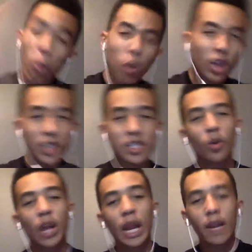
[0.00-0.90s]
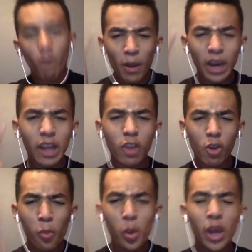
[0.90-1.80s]
What is going on, everybody?
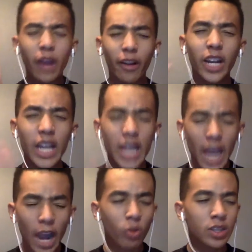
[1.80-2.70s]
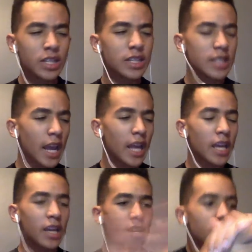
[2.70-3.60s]
Koopa here. Now,
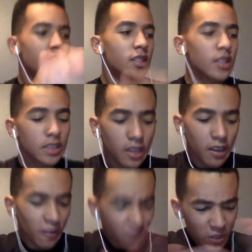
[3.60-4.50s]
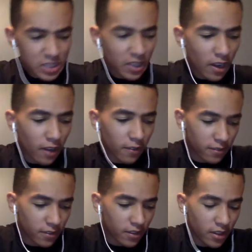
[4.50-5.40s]
today, first off,
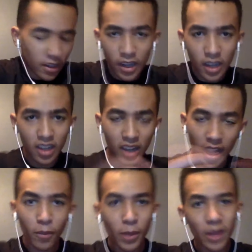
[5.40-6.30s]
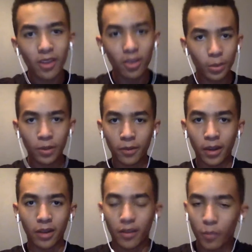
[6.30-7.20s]
I haven't been on YouTube in a
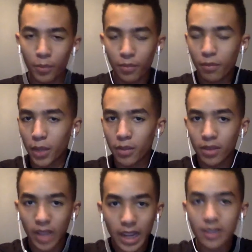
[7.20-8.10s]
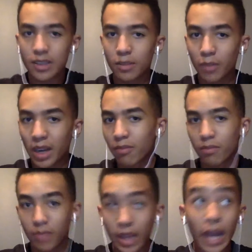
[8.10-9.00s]
while. My
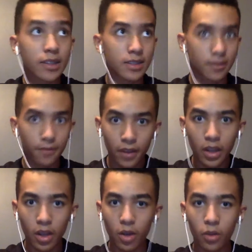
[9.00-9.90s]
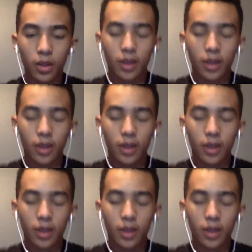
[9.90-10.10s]
last video